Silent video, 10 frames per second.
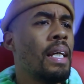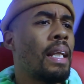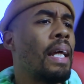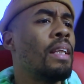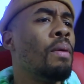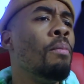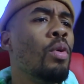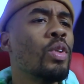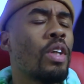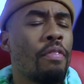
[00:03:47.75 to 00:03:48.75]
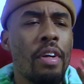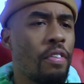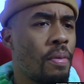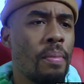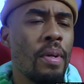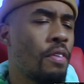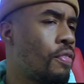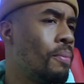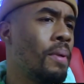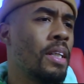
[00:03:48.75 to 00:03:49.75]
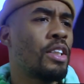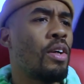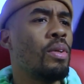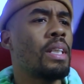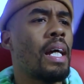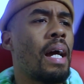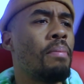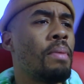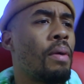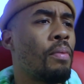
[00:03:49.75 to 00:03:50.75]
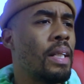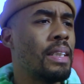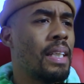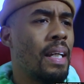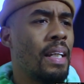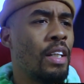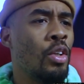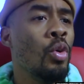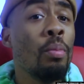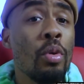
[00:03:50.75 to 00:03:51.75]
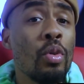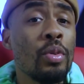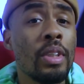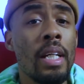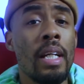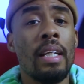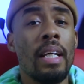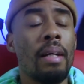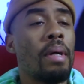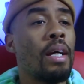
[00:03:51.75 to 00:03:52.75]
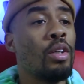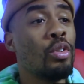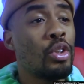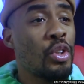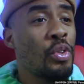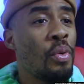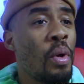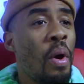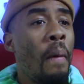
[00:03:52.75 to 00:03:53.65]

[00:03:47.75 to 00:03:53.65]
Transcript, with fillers: Like the moves are very familiar for me, so it's like I'm not really seeing any new moves that I'm not used to.